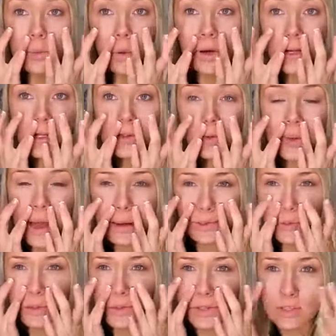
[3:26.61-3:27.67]
boys will be
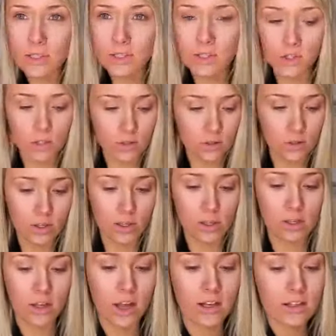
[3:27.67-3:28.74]
able to resist you
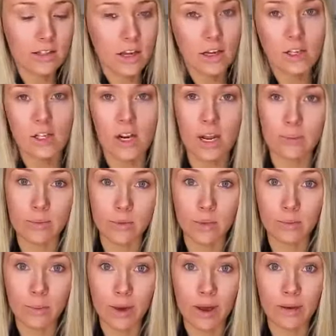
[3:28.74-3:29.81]
looking like such an
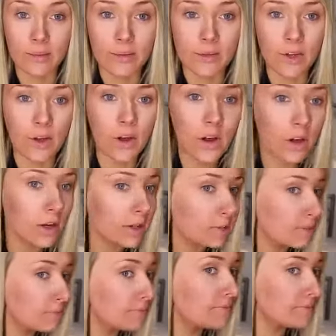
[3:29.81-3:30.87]
absolute babe, so
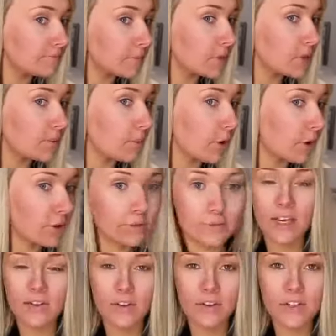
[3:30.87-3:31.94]
smoking.
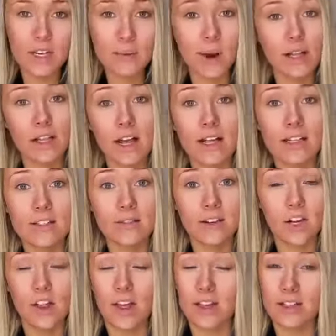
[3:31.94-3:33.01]
If you've seen my last
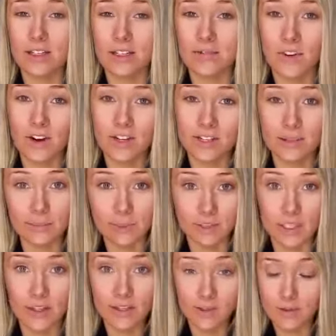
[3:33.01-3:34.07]
video that is very similar
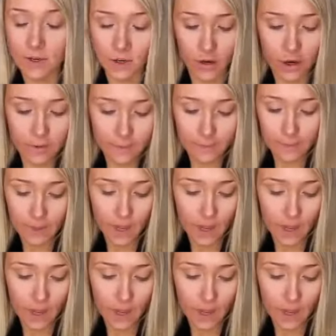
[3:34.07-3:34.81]
to this video,